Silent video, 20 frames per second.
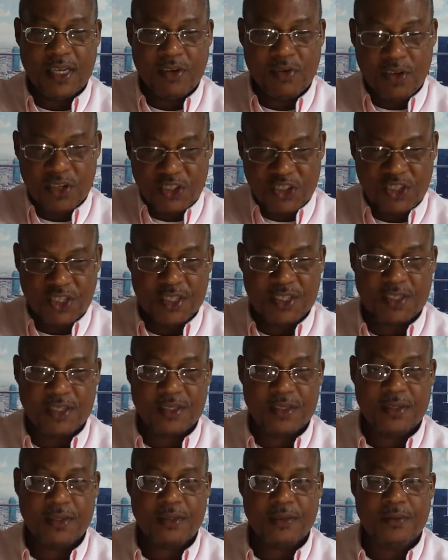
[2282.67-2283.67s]

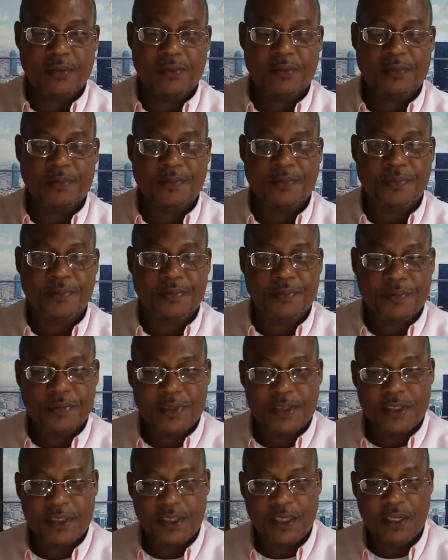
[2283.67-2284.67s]
Christians.
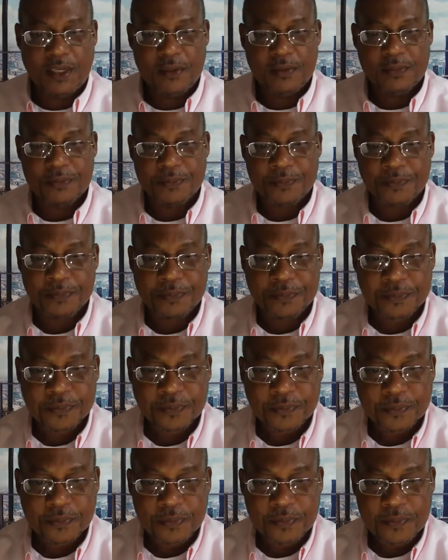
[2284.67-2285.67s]
You see?
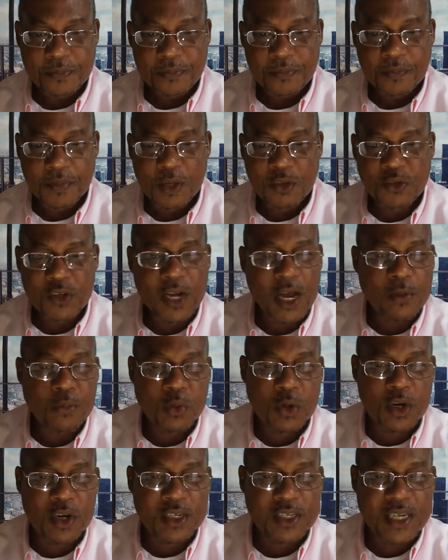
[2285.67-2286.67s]
So that
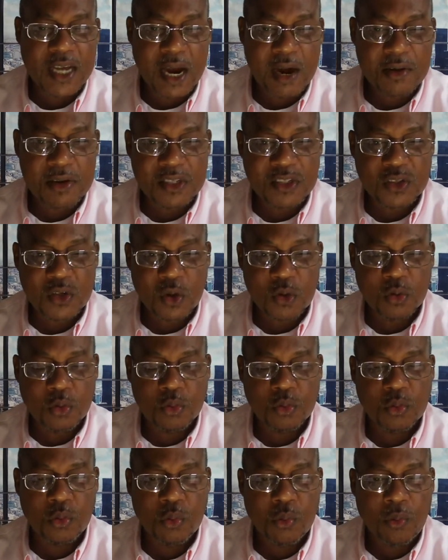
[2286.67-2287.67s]
word carries no
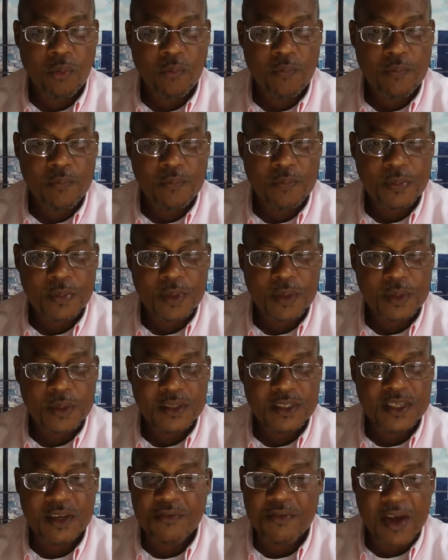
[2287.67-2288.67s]

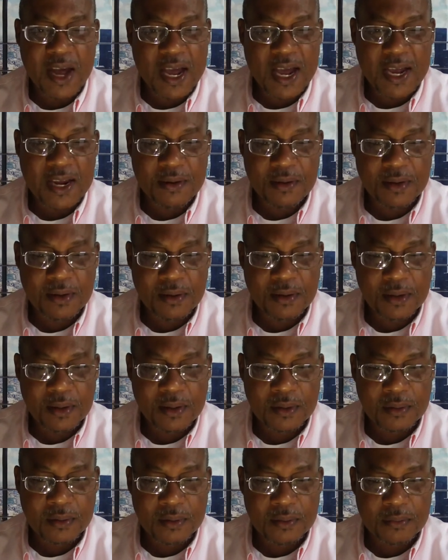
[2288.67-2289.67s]
divine
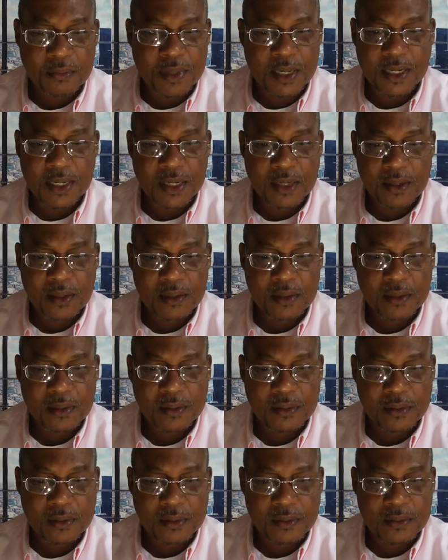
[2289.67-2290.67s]
meaning.
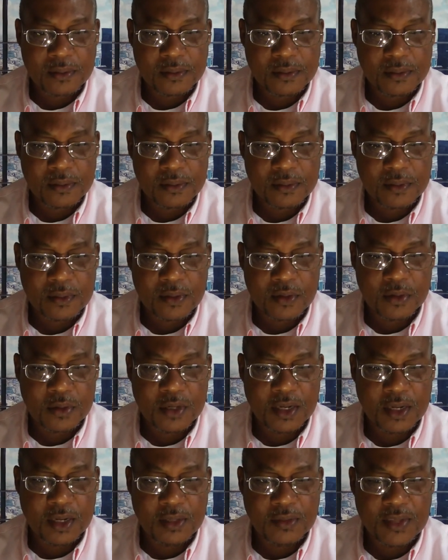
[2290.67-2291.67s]

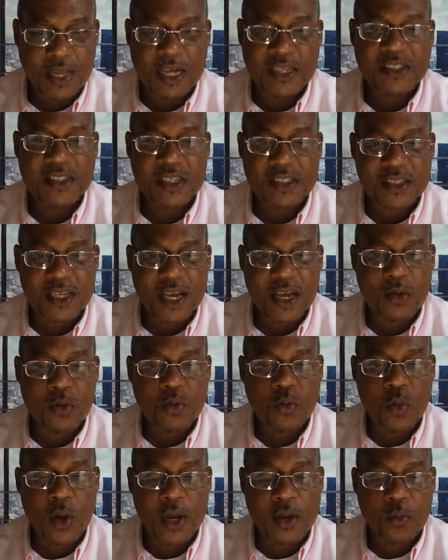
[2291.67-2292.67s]
Okay? That's just a,
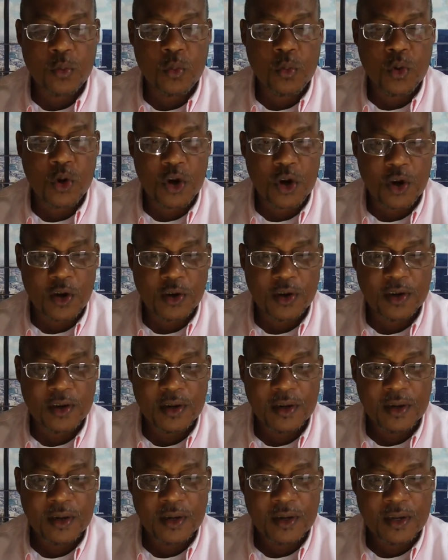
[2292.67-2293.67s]
a word
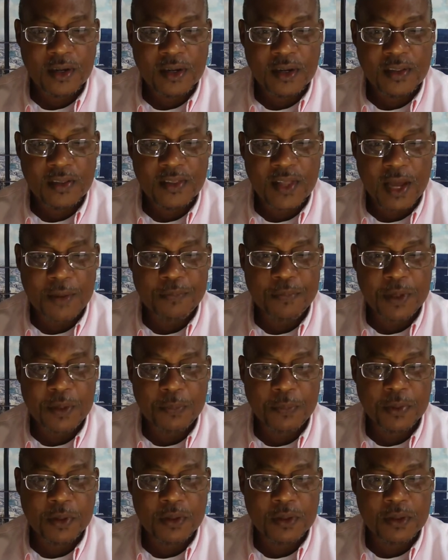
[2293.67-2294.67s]
that
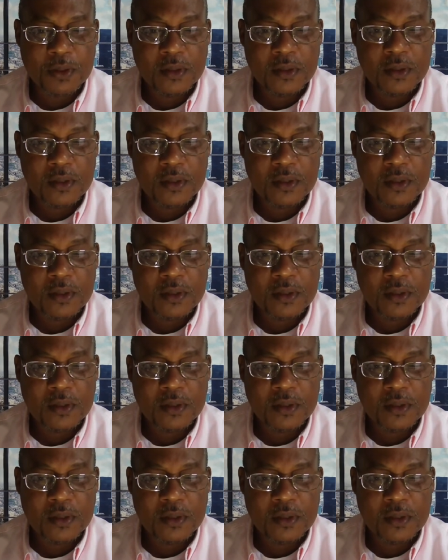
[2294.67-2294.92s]
people